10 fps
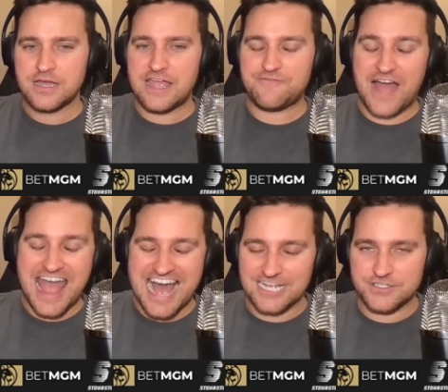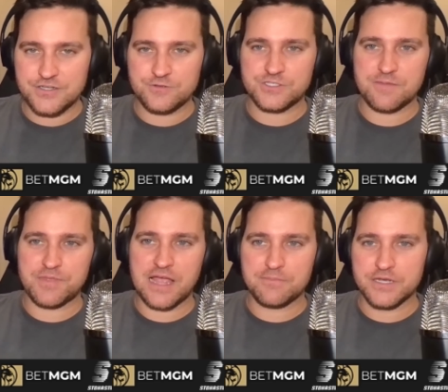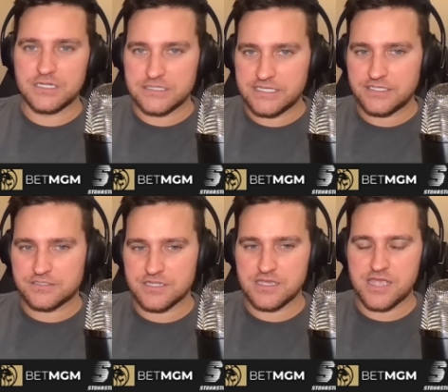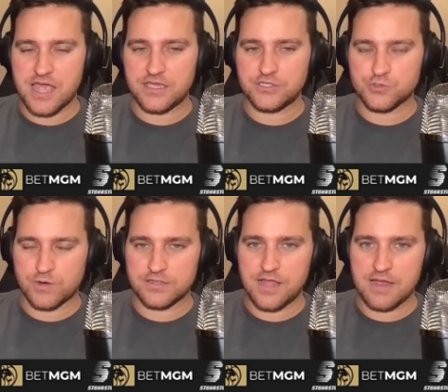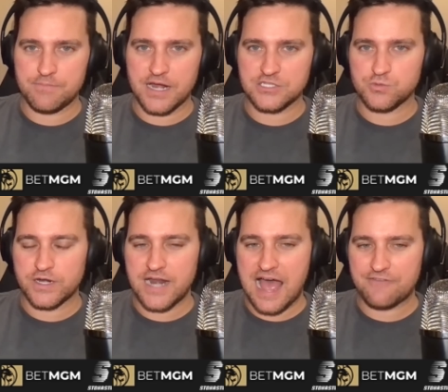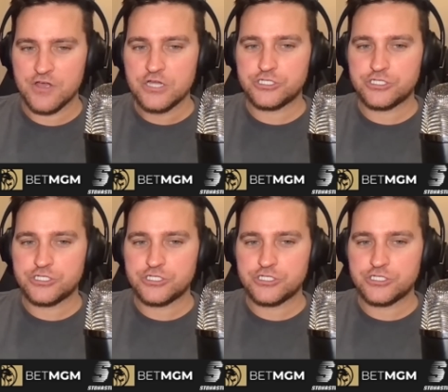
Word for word: If I had to do something, I'm going to lean to the Yankees run line minus one and a half,